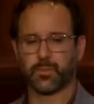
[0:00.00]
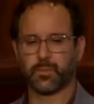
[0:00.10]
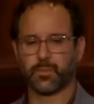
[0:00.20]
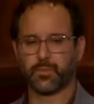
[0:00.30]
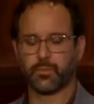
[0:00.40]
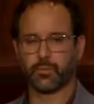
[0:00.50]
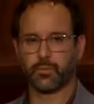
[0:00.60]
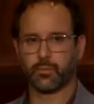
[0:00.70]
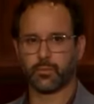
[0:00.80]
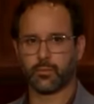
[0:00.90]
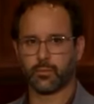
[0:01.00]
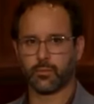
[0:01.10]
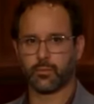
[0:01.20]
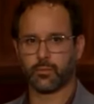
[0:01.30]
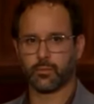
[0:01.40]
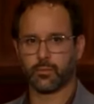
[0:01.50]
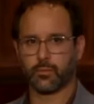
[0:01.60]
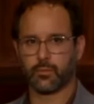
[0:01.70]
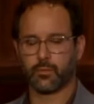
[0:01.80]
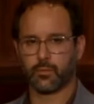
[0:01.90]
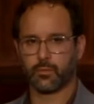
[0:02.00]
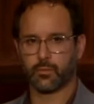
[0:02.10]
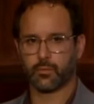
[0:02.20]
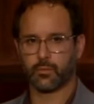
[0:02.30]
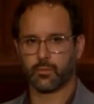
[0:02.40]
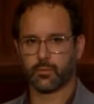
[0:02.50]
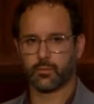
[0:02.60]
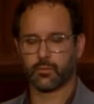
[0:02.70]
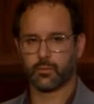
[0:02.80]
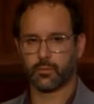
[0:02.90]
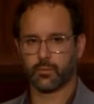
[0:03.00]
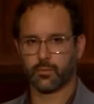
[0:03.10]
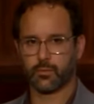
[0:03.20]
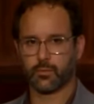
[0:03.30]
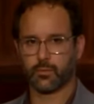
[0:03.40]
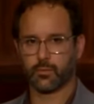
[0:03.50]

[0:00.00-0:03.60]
The person shown says nothing.